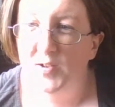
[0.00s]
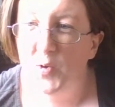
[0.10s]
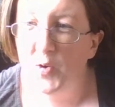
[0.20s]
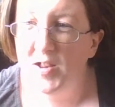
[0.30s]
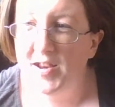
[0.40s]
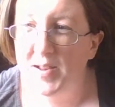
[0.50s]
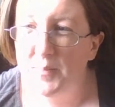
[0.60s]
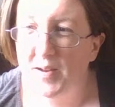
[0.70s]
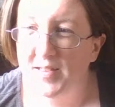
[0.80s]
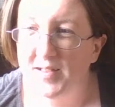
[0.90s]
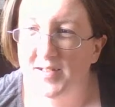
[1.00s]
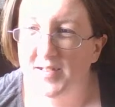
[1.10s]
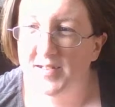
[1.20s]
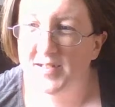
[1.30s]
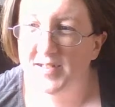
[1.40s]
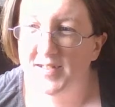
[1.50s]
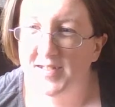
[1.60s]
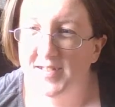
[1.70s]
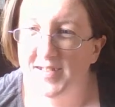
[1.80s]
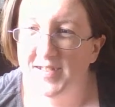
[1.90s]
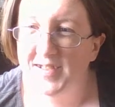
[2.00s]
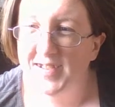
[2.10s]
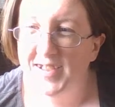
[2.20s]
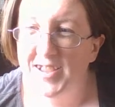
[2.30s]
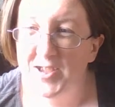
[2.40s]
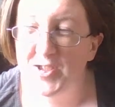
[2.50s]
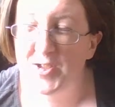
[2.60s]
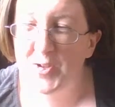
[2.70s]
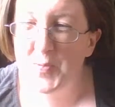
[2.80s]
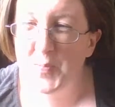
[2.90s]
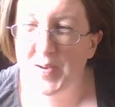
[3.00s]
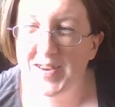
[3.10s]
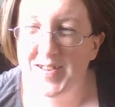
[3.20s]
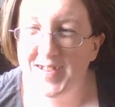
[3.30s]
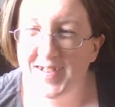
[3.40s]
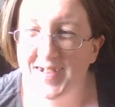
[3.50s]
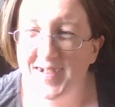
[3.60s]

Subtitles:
Coda and I buying. He cute, weenie.